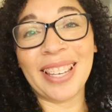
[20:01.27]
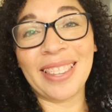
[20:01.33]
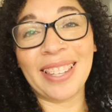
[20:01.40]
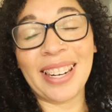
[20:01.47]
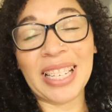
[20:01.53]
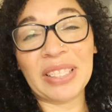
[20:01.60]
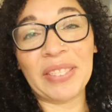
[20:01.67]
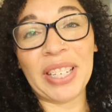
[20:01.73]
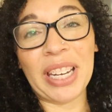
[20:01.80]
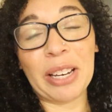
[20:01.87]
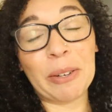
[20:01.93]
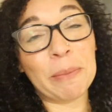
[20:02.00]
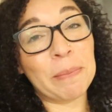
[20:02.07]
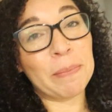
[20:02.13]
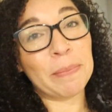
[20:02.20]
in the next
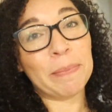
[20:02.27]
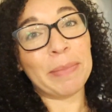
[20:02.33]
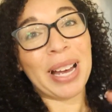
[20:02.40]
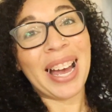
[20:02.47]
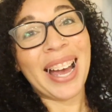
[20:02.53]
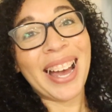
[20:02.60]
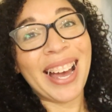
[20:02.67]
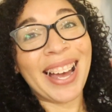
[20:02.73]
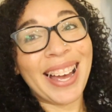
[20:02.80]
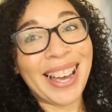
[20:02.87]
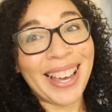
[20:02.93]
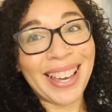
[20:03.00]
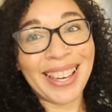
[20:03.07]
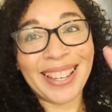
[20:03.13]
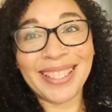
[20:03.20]
video.
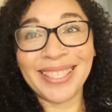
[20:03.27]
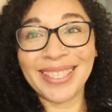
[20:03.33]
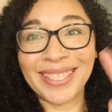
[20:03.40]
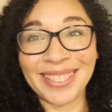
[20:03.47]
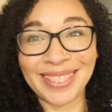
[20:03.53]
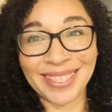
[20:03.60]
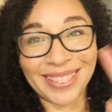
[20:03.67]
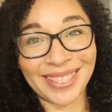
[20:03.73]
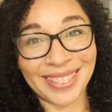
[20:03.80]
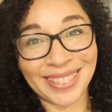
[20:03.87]
Bye.